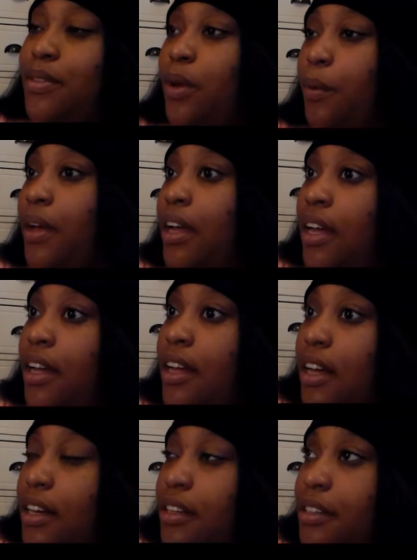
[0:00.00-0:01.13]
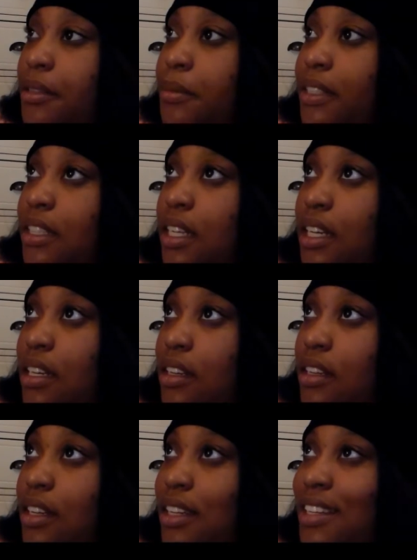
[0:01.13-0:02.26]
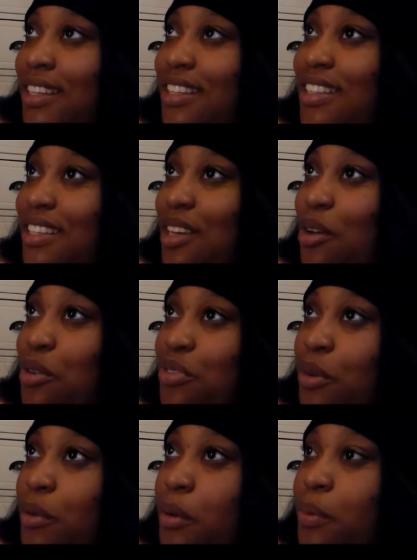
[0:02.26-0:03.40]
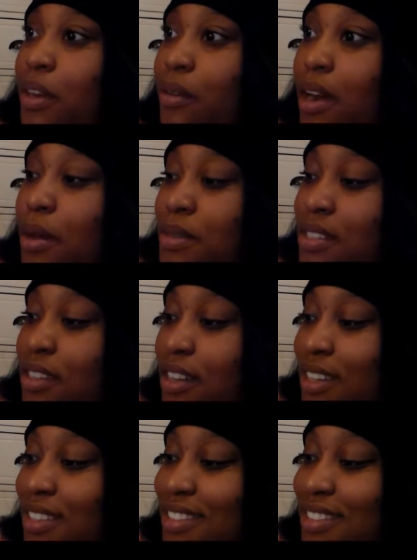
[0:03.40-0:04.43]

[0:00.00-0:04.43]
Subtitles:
So, and then they did Dio from A Pity Rap Star.